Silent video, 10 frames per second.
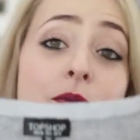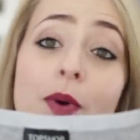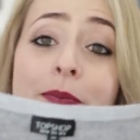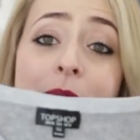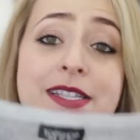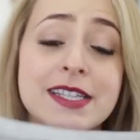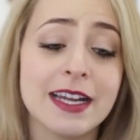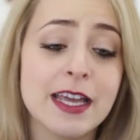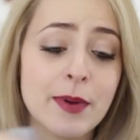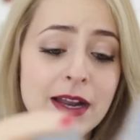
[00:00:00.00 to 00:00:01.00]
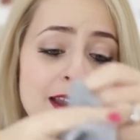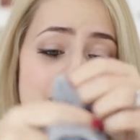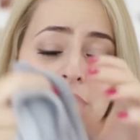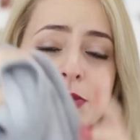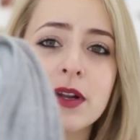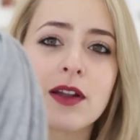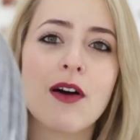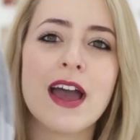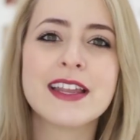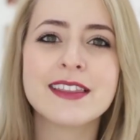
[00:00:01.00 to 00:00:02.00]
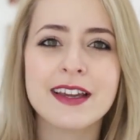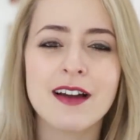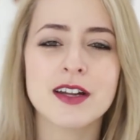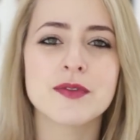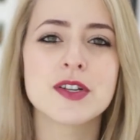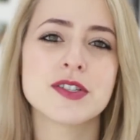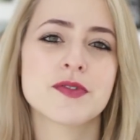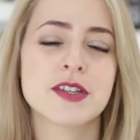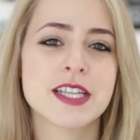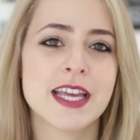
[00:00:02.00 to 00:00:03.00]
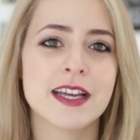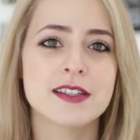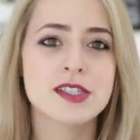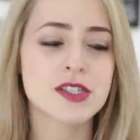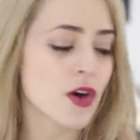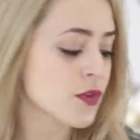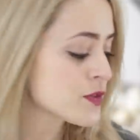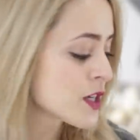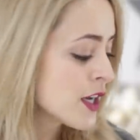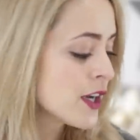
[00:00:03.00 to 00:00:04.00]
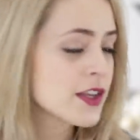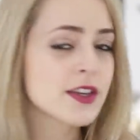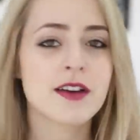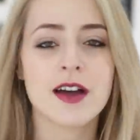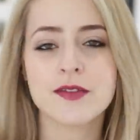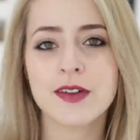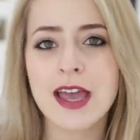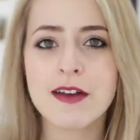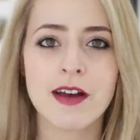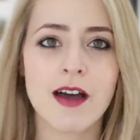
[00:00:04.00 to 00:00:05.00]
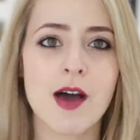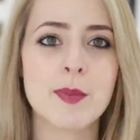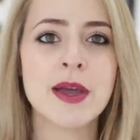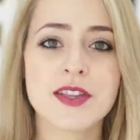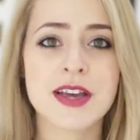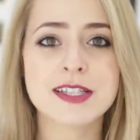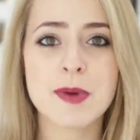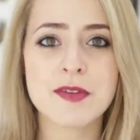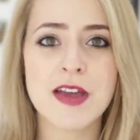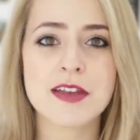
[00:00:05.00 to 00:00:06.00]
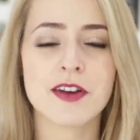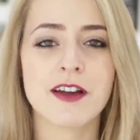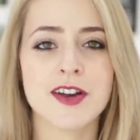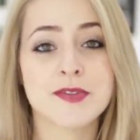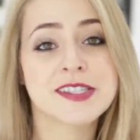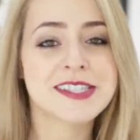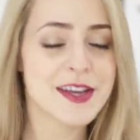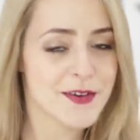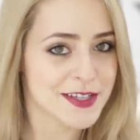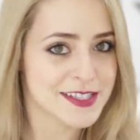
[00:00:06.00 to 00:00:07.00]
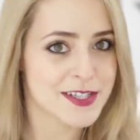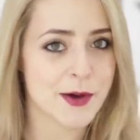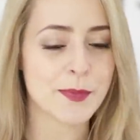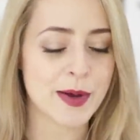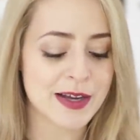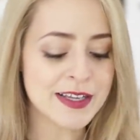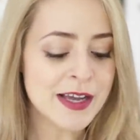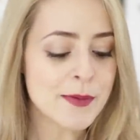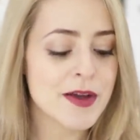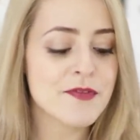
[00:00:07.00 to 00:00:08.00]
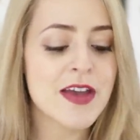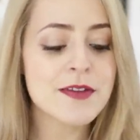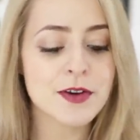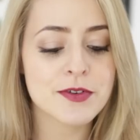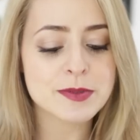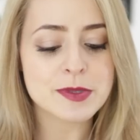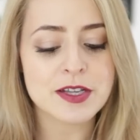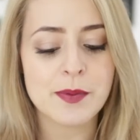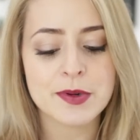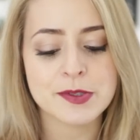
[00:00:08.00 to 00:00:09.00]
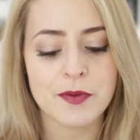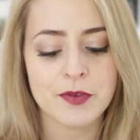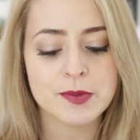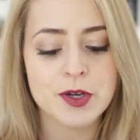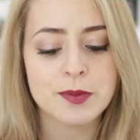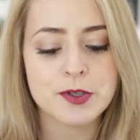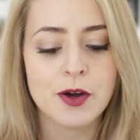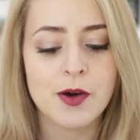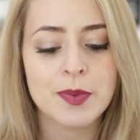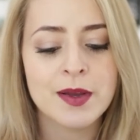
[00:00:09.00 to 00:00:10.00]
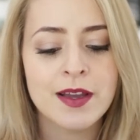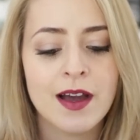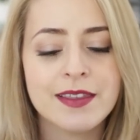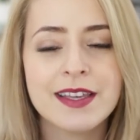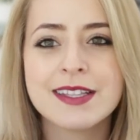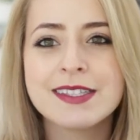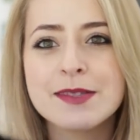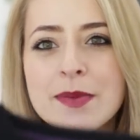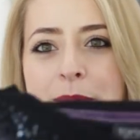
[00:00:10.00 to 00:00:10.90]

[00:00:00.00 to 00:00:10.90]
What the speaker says: you want, basically, but I love this one a lot. Anything kind of loose-fitting and soft, you can kind of layer it up. So that's my favourite kind of serious jumper. My favourite Christmas jumper is one from Topshop. I think this is